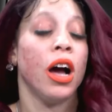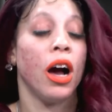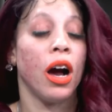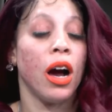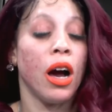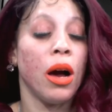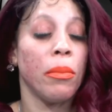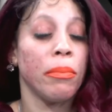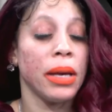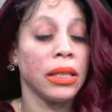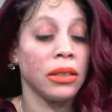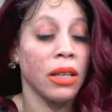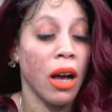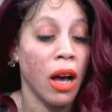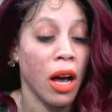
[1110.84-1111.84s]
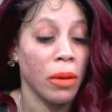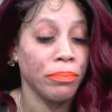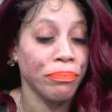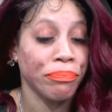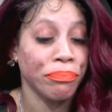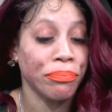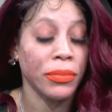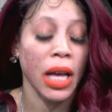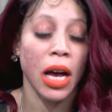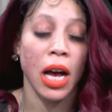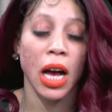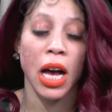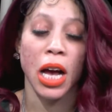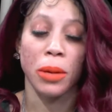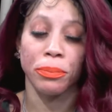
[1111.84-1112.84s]
McDom.
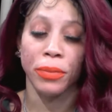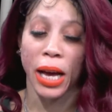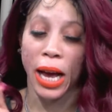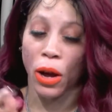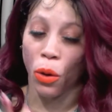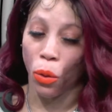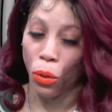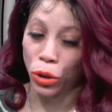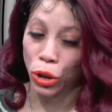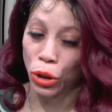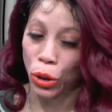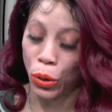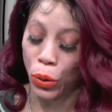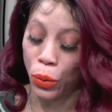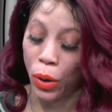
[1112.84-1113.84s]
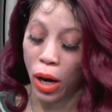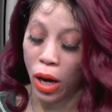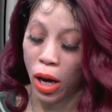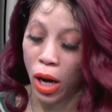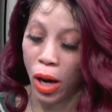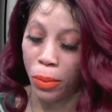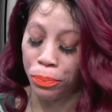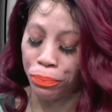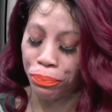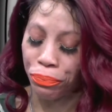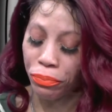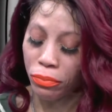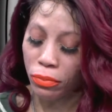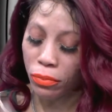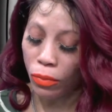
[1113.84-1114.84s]
I also
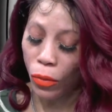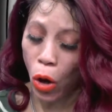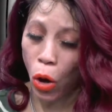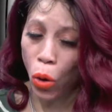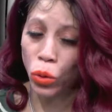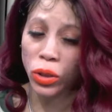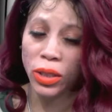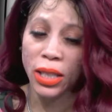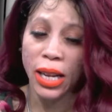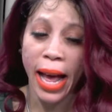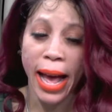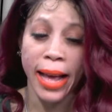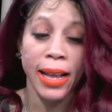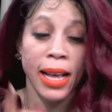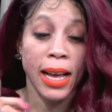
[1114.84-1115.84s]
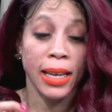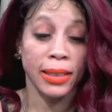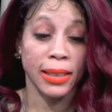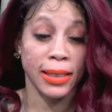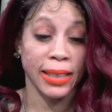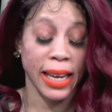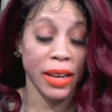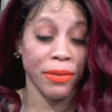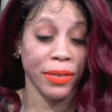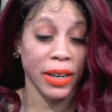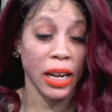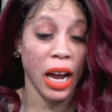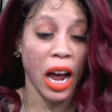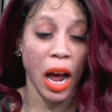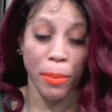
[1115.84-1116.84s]
hosted at the David
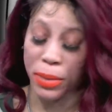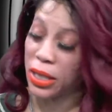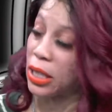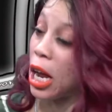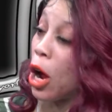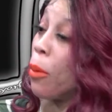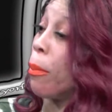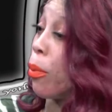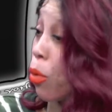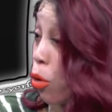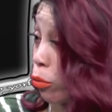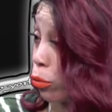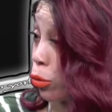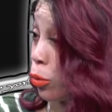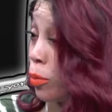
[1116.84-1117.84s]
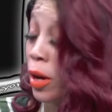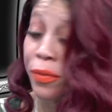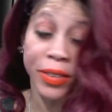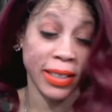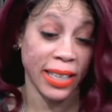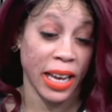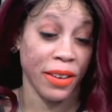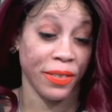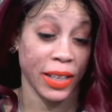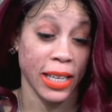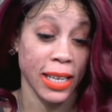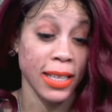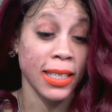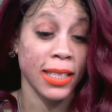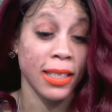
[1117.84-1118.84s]
Hammerstein Ballroom for Dave
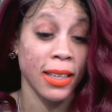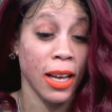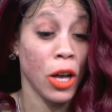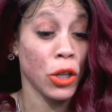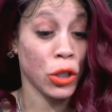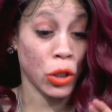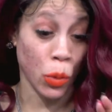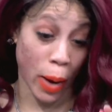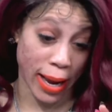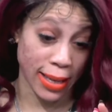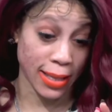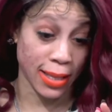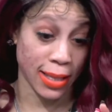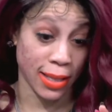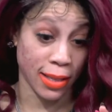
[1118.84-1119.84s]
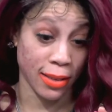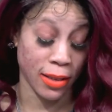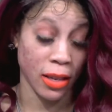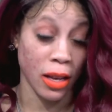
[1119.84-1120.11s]
East twice